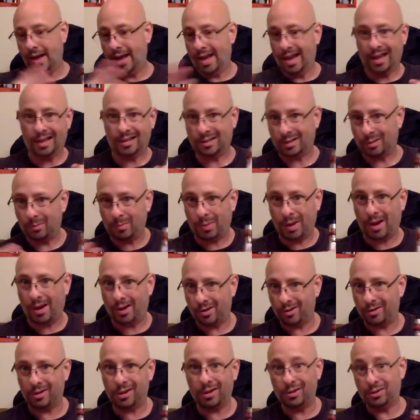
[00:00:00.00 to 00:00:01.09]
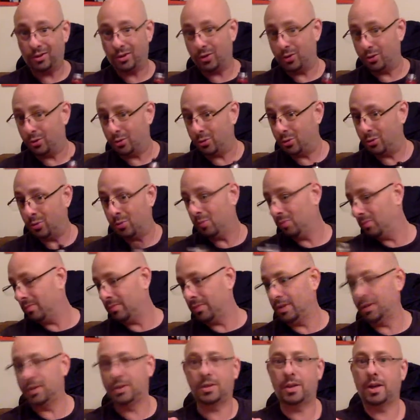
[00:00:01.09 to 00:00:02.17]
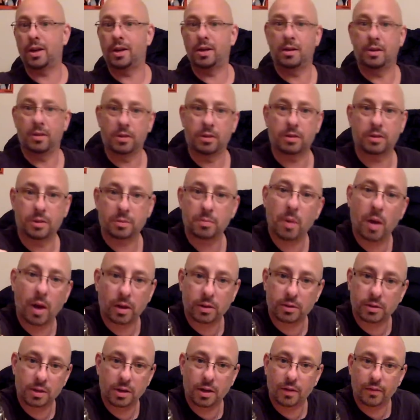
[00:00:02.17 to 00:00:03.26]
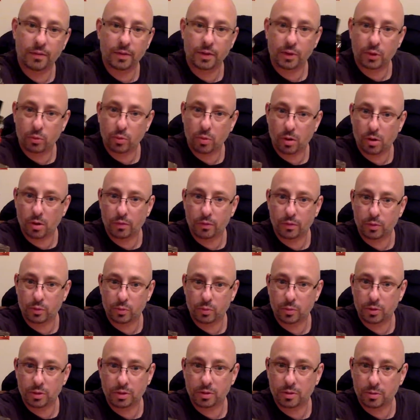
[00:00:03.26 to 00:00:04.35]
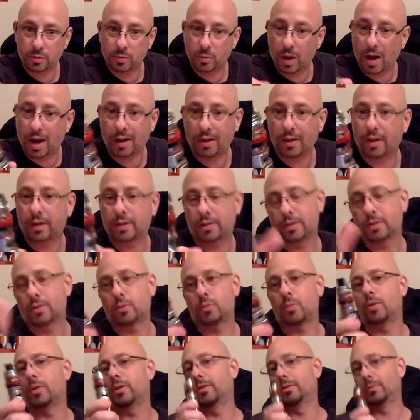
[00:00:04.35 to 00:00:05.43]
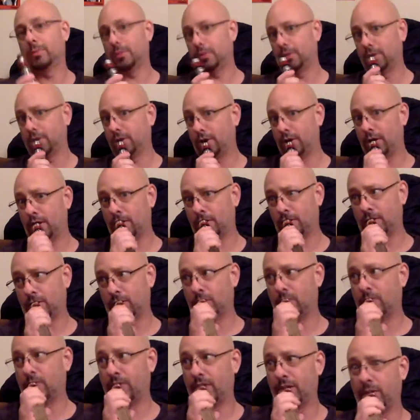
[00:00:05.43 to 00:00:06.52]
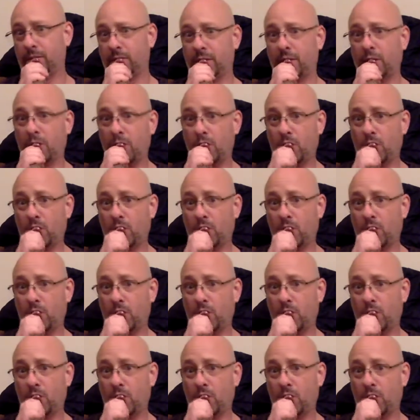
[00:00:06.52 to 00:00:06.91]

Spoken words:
As compared to, let's say, the Smock TFV12, I like this one. We'll see how this one vapes.